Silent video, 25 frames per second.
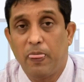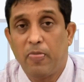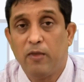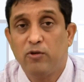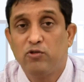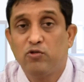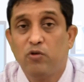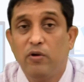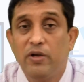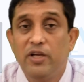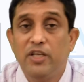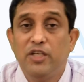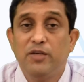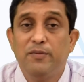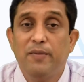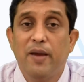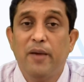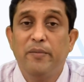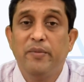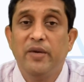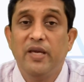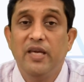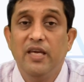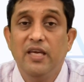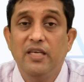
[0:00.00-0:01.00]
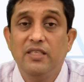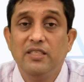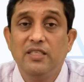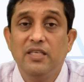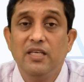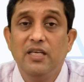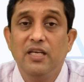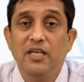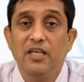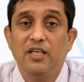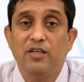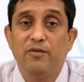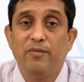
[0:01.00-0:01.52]
So it may be
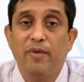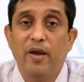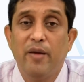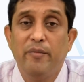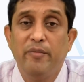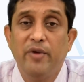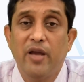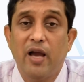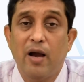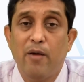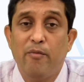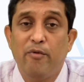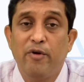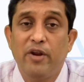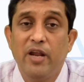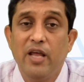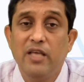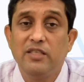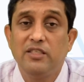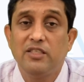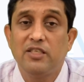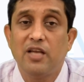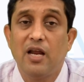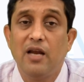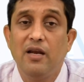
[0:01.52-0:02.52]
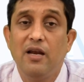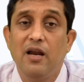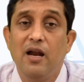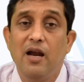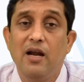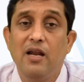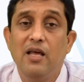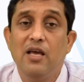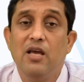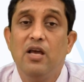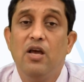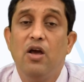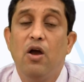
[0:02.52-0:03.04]
easy, it may be average
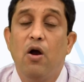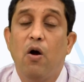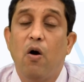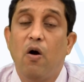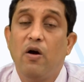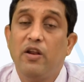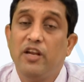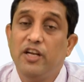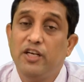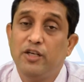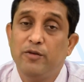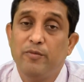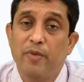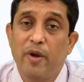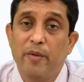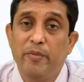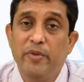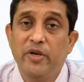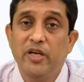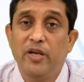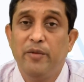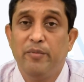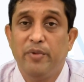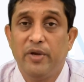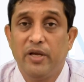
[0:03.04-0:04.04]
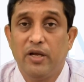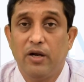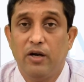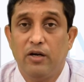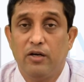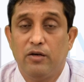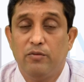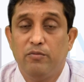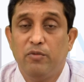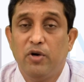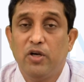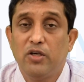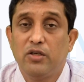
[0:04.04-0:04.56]
standard, or it may be difficult.
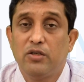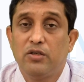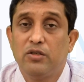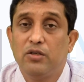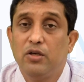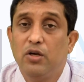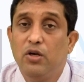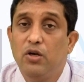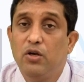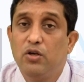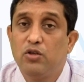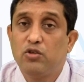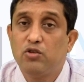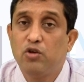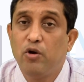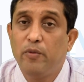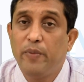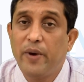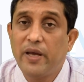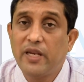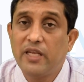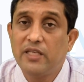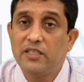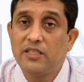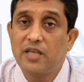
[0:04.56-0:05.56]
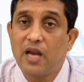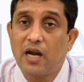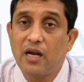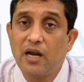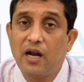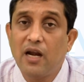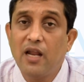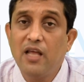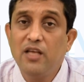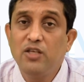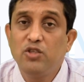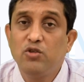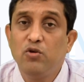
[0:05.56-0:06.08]
But so far as
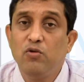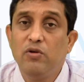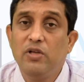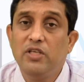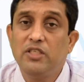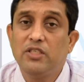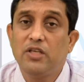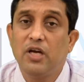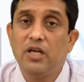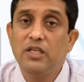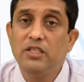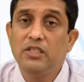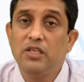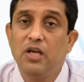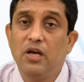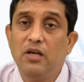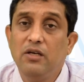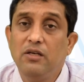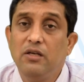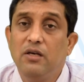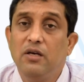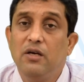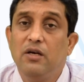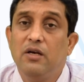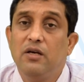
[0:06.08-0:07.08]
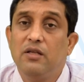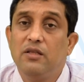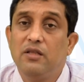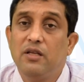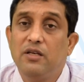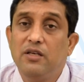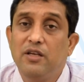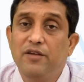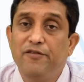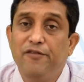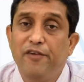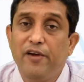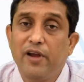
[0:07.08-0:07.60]
standardized tool is concerned, the
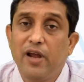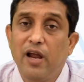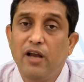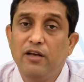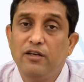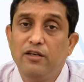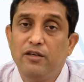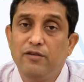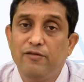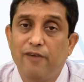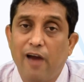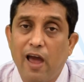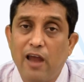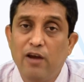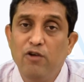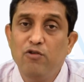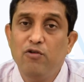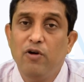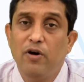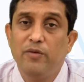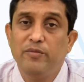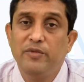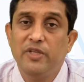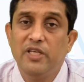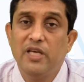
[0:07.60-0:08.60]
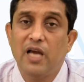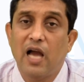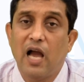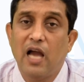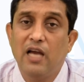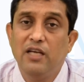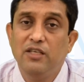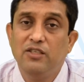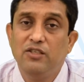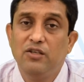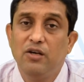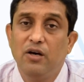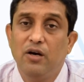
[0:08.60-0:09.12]
difficulty value of the
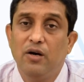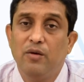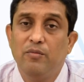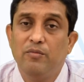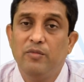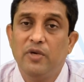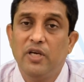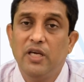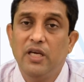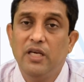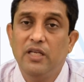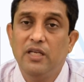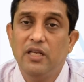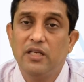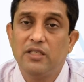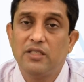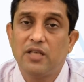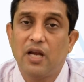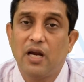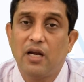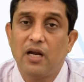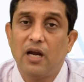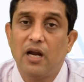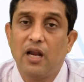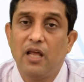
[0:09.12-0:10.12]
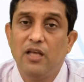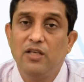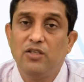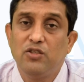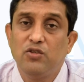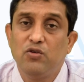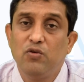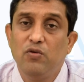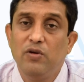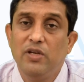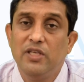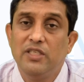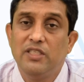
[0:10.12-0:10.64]
item in a standardized
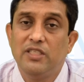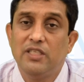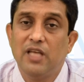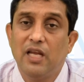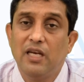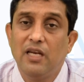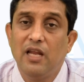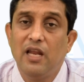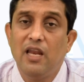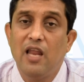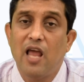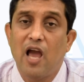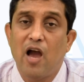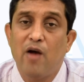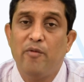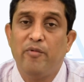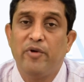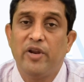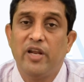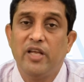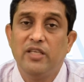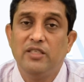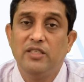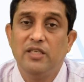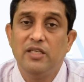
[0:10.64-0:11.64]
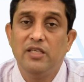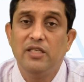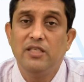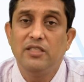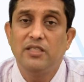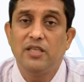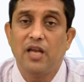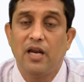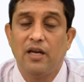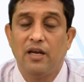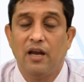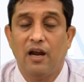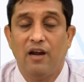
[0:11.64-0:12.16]
tool is generally average in
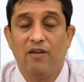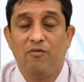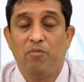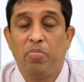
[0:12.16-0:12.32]
standard.